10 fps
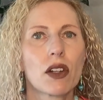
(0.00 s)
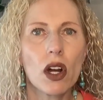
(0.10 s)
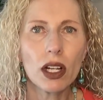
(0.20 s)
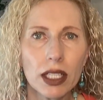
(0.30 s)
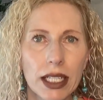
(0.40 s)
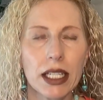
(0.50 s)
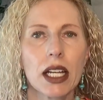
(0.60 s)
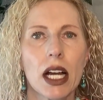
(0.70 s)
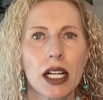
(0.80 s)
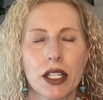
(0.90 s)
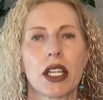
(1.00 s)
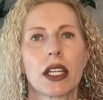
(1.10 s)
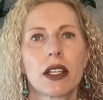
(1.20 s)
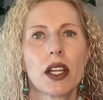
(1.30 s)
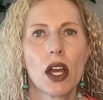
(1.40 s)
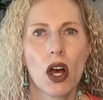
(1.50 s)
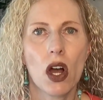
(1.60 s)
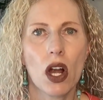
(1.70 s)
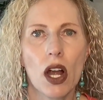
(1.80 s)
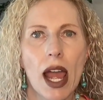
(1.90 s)
garlic and onion
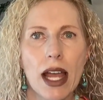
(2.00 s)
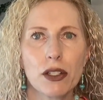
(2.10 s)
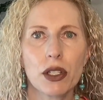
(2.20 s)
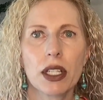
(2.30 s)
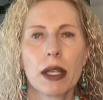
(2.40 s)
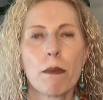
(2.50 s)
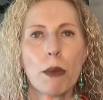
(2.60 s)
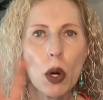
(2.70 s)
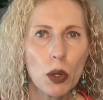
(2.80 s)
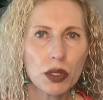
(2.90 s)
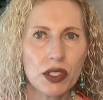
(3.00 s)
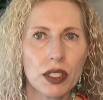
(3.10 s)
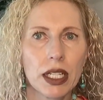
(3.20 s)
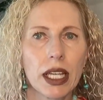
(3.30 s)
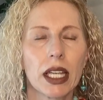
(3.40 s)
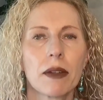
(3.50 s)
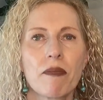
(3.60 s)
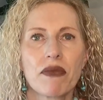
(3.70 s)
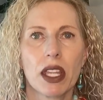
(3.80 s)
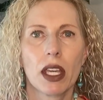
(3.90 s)
are actually mostly
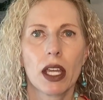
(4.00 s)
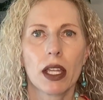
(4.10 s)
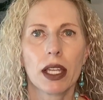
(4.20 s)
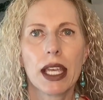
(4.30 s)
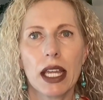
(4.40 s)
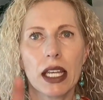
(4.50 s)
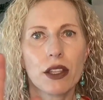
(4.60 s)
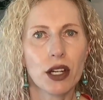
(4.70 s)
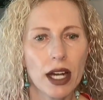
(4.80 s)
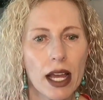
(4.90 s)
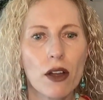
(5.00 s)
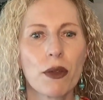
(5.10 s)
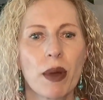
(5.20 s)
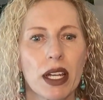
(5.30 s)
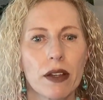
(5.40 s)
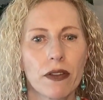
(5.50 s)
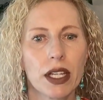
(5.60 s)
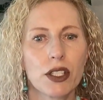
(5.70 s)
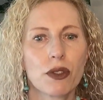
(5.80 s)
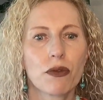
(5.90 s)
getting their health
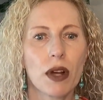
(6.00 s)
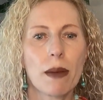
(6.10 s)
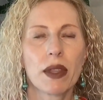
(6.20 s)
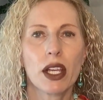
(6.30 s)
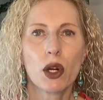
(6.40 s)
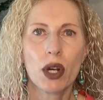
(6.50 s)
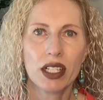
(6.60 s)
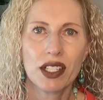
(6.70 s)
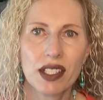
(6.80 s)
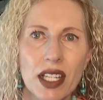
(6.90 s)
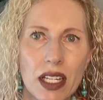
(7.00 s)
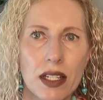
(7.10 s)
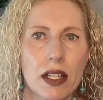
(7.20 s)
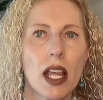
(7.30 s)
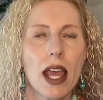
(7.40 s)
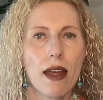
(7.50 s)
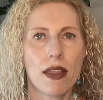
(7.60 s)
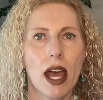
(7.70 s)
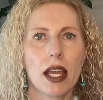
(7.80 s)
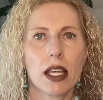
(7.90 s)
benefits from the quercetin
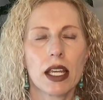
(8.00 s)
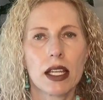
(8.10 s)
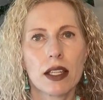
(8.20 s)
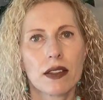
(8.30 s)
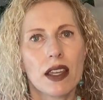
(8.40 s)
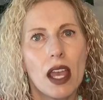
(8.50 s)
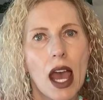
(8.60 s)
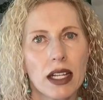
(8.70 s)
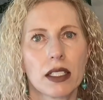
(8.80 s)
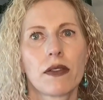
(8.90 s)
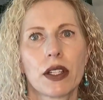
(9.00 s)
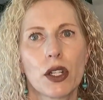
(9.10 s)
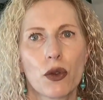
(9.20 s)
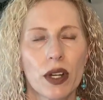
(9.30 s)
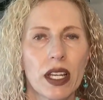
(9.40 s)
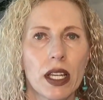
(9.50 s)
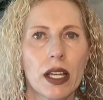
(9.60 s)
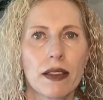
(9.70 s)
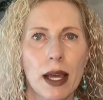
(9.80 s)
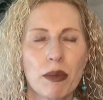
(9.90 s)
that is the active
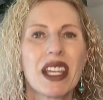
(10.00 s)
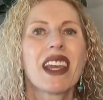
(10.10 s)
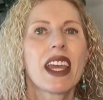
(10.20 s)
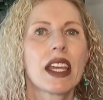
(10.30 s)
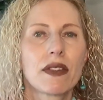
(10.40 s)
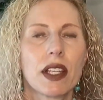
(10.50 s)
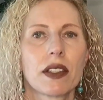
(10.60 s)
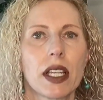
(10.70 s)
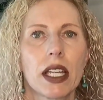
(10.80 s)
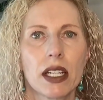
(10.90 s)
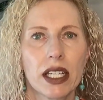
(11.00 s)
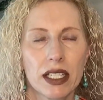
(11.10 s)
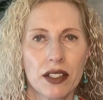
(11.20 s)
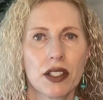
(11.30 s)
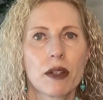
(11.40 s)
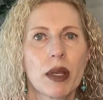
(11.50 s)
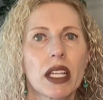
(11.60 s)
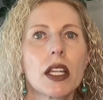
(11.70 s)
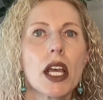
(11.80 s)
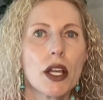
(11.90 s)
ingredient that behaves as an
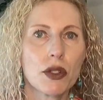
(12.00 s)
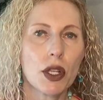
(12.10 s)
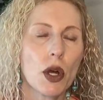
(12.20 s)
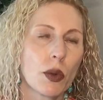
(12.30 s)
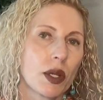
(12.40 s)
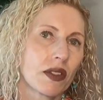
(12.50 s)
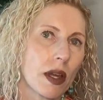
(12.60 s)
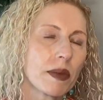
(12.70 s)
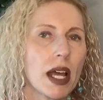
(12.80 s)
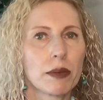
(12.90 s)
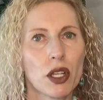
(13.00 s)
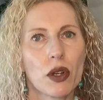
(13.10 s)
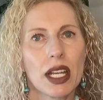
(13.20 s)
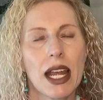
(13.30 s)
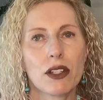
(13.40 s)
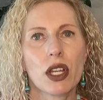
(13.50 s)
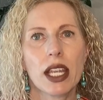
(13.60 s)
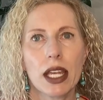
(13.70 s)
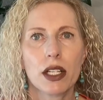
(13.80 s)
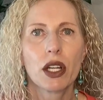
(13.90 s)
antihistamine. So sometimes you can actually
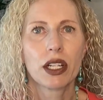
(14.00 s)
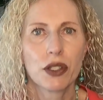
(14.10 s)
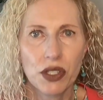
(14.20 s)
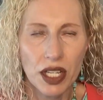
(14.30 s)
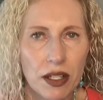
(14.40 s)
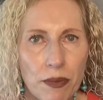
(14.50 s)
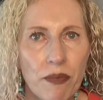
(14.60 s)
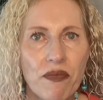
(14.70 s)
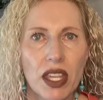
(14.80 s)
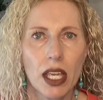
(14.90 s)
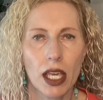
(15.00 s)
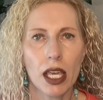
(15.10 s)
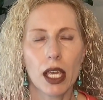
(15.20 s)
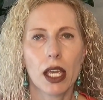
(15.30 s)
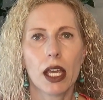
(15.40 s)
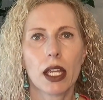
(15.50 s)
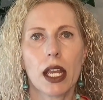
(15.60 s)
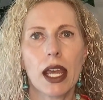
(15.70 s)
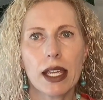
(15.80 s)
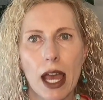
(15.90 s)
get quercetin in
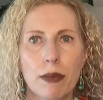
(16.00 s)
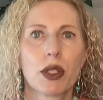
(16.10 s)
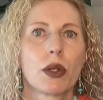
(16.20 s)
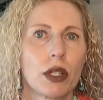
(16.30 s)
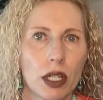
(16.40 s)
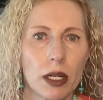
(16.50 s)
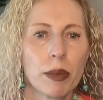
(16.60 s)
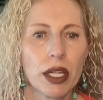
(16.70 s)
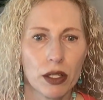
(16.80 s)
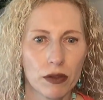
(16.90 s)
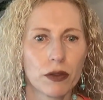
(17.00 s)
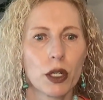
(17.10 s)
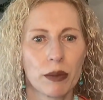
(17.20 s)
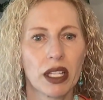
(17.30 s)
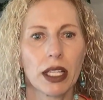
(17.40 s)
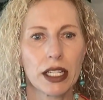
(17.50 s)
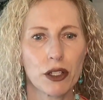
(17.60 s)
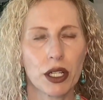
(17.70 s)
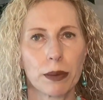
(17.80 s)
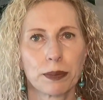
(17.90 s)
a capsule or a pill
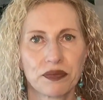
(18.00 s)
formulation.